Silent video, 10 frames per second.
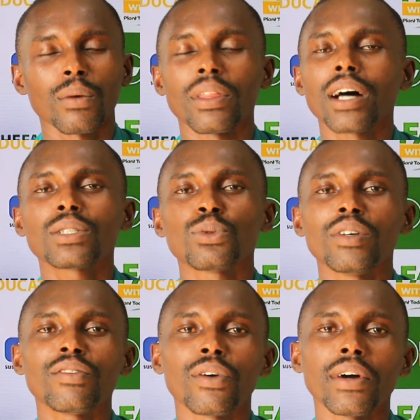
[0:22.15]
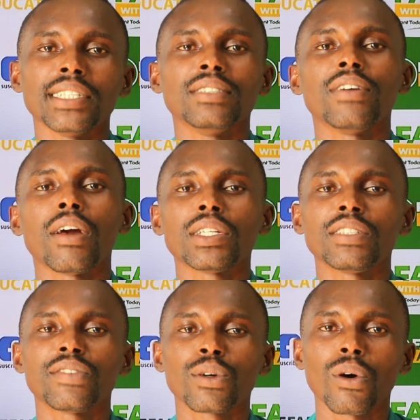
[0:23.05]
Without rainfall, it's very
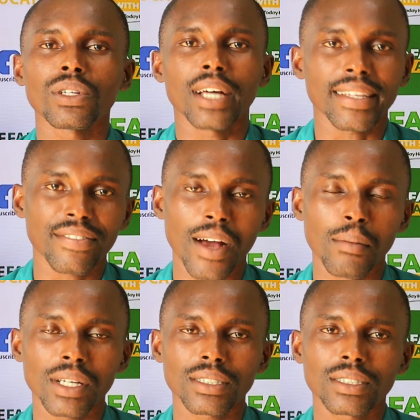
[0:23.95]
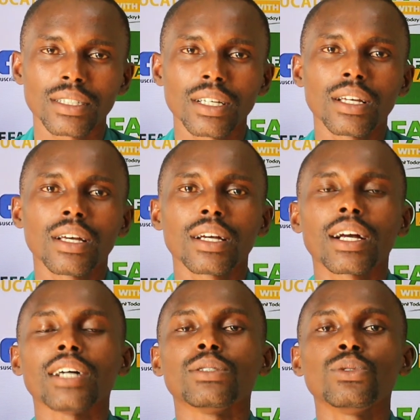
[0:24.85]
difficult that farmers
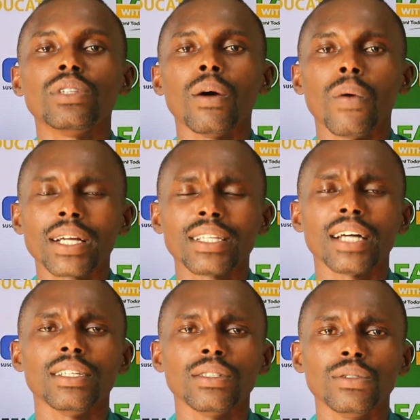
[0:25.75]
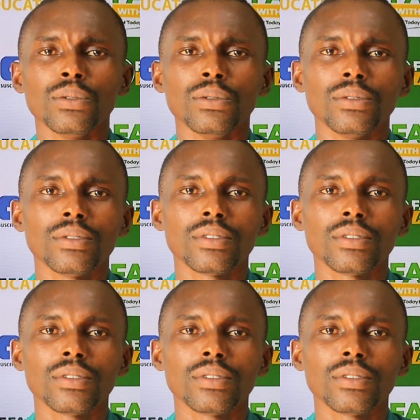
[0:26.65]
can do the work that they do.